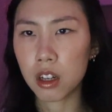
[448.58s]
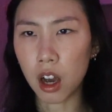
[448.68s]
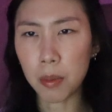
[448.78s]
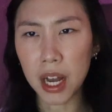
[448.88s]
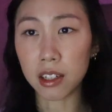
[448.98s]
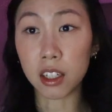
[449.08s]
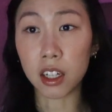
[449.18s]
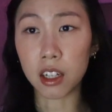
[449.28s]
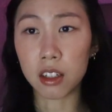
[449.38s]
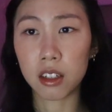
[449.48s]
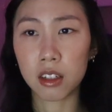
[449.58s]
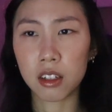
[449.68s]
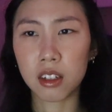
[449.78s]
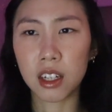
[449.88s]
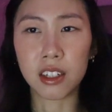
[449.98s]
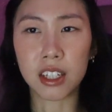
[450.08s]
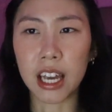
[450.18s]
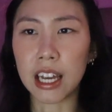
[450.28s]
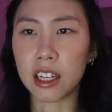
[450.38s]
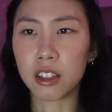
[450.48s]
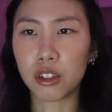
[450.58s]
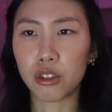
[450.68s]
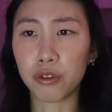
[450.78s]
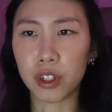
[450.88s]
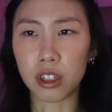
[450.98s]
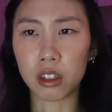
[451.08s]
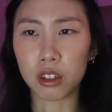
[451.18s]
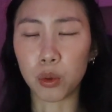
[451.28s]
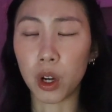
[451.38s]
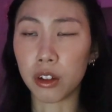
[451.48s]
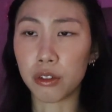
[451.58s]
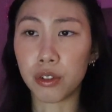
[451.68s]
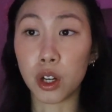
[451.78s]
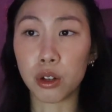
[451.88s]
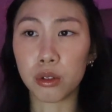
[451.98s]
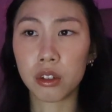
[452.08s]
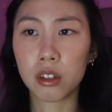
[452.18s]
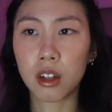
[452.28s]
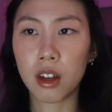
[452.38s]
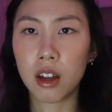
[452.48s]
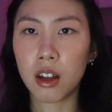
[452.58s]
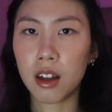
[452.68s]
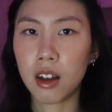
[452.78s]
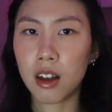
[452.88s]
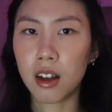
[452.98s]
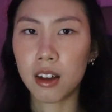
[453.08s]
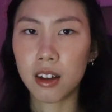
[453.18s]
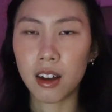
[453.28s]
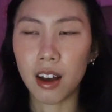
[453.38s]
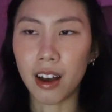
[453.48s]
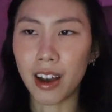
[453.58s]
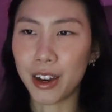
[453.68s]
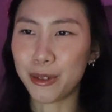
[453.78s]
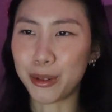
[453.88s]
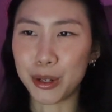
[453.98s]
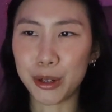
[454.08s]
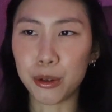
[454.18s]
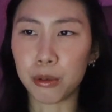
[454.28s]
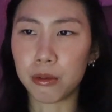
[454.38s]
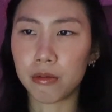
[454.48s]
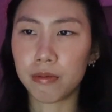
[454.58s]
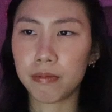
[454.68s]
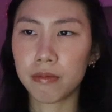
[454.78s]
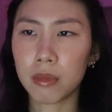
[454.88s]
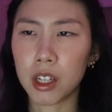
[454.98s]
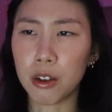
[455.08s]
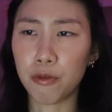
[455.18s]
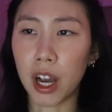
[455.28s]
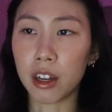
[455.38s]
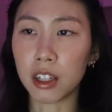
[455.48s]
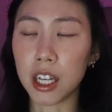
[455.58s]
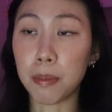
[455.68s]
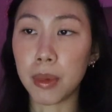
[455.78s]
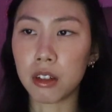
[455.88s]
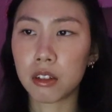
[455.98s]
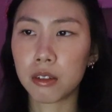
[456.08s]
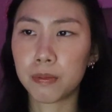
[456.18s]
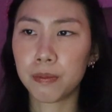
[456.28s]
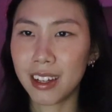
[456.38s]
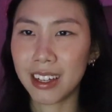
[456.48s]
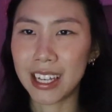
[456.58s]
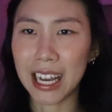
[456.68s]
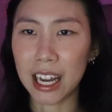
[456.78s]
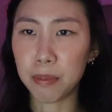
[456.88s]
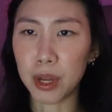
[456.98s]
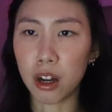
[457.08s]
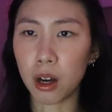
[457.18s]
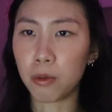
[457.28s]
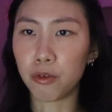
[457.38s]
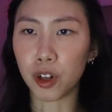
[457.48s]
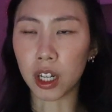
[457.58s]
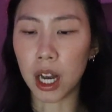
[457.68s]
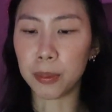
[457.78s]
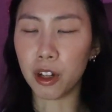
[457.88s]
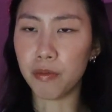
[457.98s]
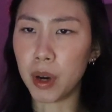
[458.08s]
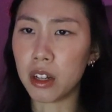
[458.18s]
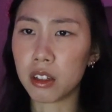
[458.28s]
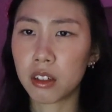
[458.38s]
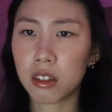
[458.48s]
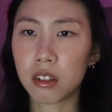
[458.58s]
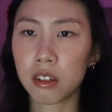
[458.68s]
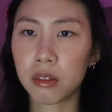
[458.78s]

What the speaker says: Tom hesitates, his gaze drifting to one of the photos. I don't know, he finally admits. He hadn't been home for a couple of months.